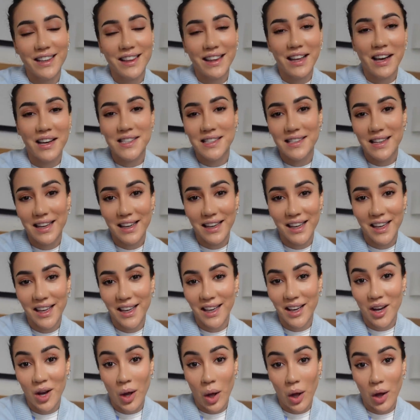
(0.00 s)
Last
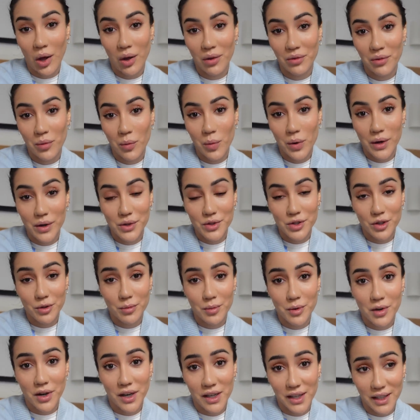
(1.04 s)
day of
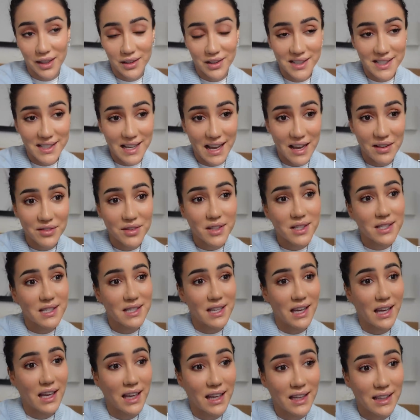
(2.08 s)
Wardrobe Chronicles. I have to
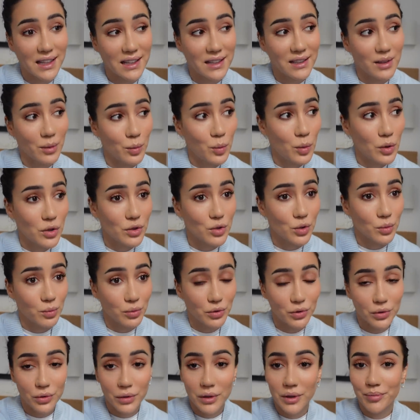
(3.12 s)
say that the
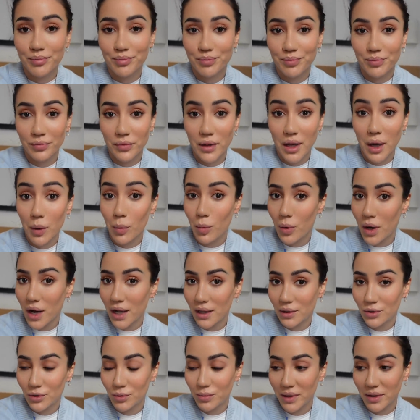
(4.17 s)
wardrobe took a
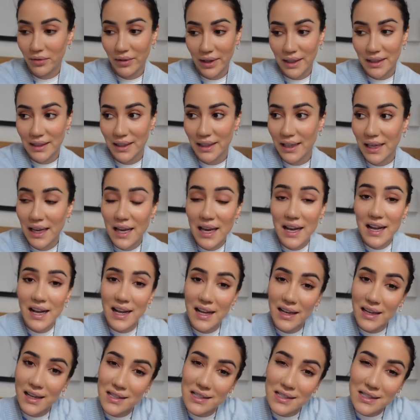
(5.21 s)
while to be ready,
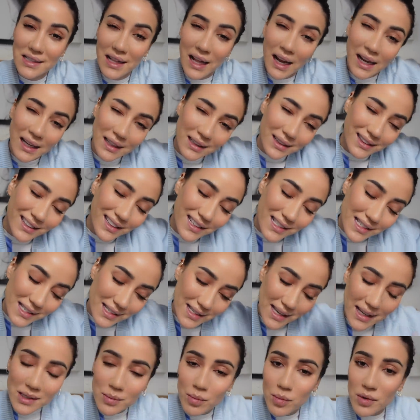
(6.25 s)
and it's
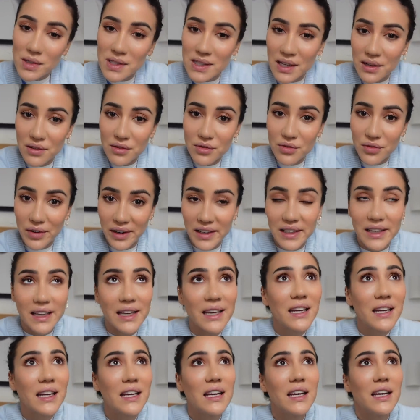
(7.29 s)
96%
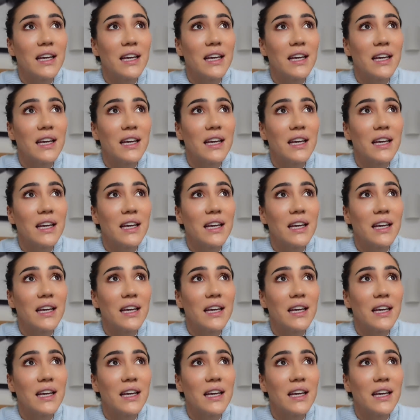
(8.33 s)
ready.